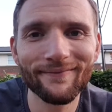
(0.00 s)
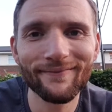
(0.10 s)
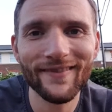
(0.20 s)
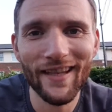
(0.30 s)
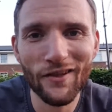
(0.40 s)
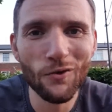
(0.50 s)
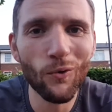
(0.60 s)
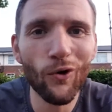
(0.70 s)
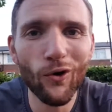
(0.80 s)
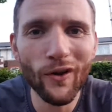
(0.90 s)
Sending you
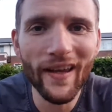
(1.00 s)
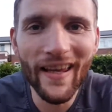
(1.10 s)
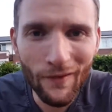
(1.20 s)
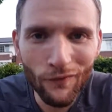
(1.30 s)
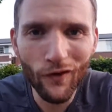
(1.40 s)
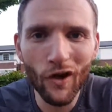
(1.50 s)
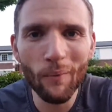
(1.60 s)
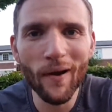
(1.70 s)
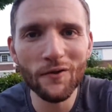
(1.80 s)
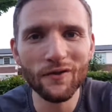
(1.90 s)
all infinite
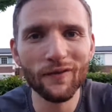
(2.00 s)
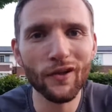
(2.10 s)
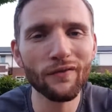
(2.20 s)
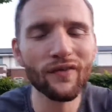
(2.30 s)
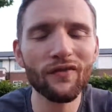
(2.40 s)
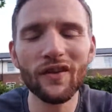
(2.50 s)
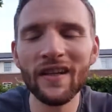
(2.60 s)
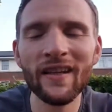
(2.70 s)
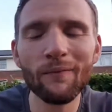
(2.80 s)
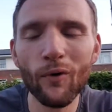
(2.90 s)
amounts of love. If you
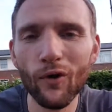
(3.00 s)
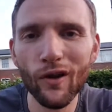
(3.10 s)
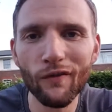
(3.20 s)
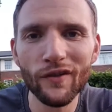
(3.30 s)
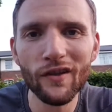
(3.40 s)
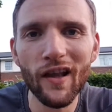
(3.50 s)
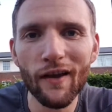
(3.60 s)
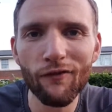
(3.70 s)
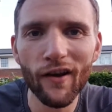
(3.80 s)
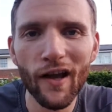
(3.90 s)
need more love in your
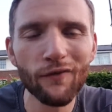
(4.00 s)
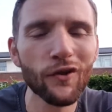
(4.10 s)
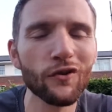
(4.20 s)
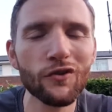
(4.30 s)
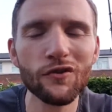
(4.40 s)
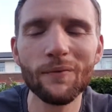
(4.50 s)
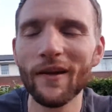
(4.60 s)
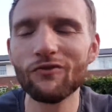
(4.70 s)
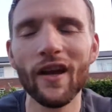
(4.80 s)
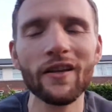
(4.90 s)
life right now, if you could use some
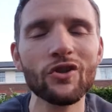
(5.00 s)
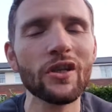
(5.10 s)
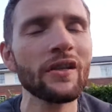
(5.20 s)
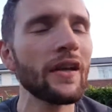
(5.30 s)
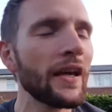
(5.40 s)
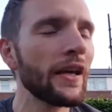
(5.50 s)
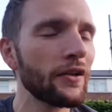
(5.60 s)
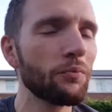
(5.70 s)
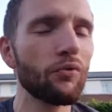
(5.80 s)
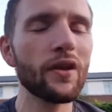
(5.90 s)
extra energy,
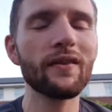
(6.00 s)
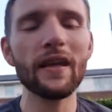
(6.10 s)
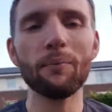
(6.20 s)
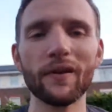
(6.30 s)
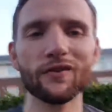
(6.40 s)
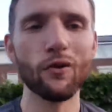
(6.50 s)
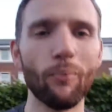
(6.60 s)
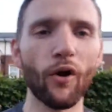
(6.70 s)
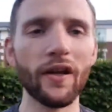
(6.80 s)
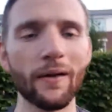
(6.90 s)
just breathe deeply into your
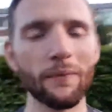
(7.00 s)
body. I'm